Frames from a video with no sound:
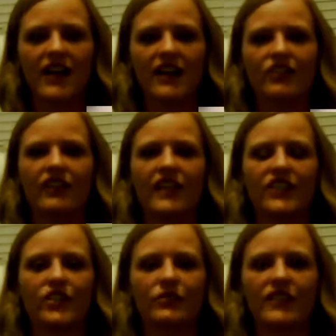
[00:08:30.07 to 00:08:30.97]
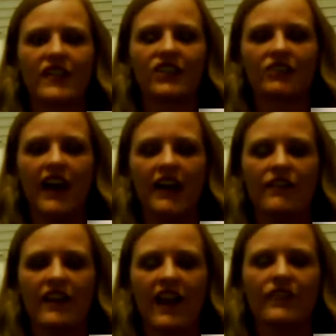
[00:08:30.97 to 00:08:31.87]
and create a new thing in your life
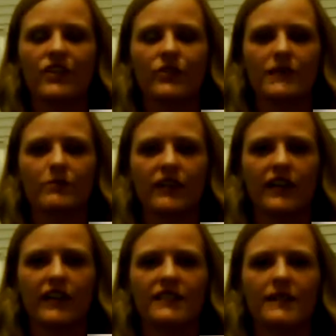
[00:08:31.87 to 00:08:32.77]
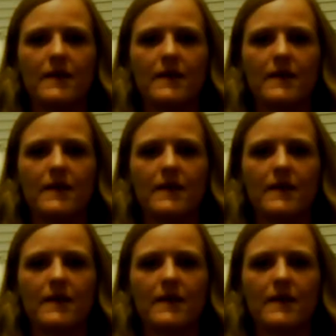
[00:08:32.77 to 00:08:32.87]
and have a new experience.